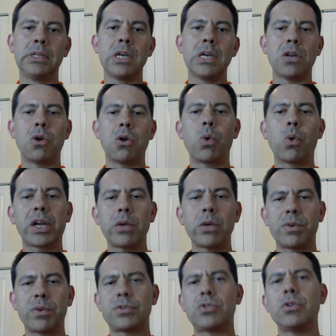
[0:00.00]
you know, working
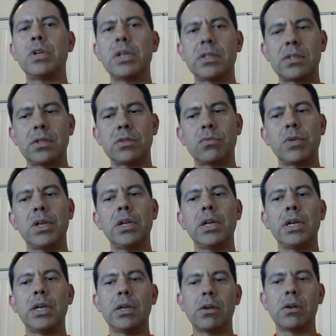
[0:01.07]
with students is
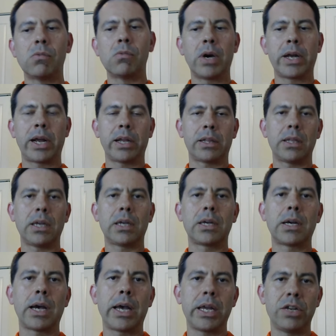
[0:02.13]
really what I think
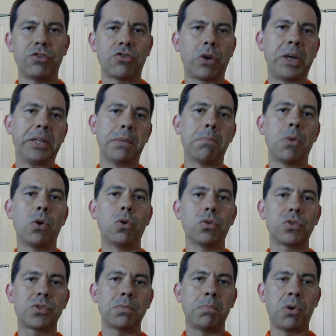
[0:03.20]
I enjoy the
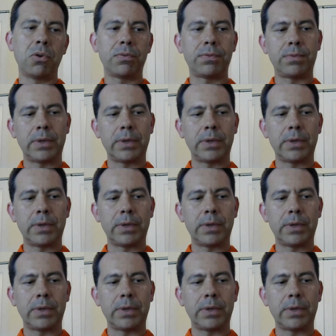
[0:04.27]
most, both